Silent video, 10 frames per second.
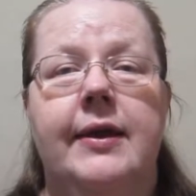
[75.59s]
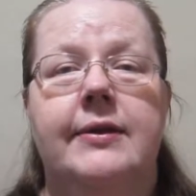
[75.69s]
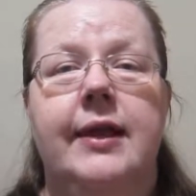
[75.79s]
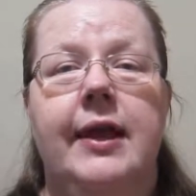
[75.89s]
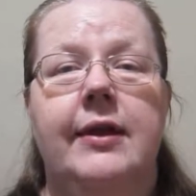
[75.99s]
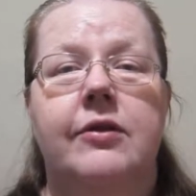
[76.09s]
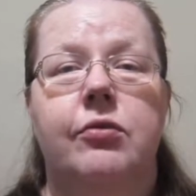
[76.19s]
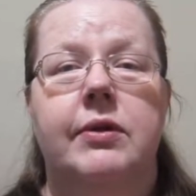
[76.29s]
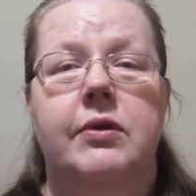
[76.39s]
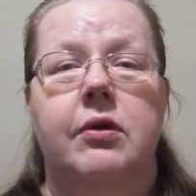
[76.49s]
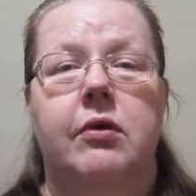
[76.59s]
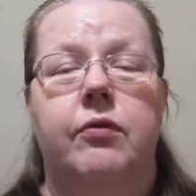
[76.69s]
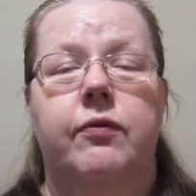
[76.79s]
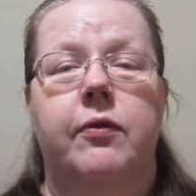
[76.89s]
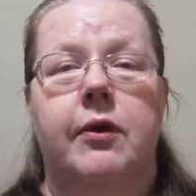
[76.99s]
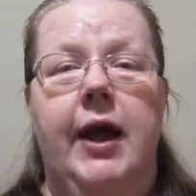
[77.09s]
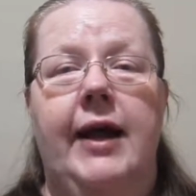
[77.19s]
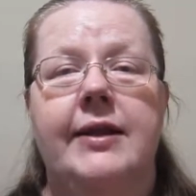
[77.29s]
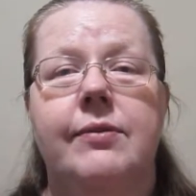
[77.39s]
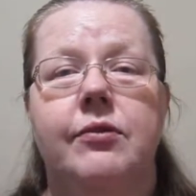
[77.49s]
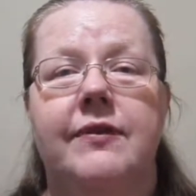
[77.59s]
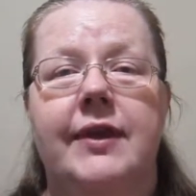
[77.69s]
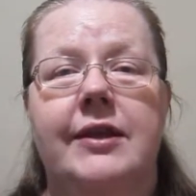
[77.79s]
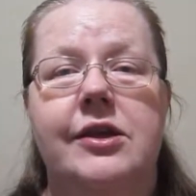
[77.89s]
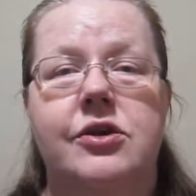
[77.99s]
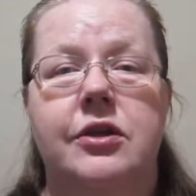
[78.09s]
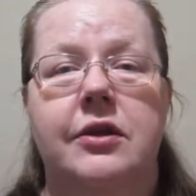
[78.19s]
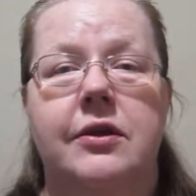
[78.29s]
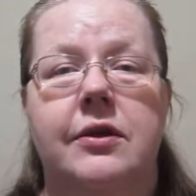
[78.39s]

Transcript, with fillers: then you will go for Animus Edition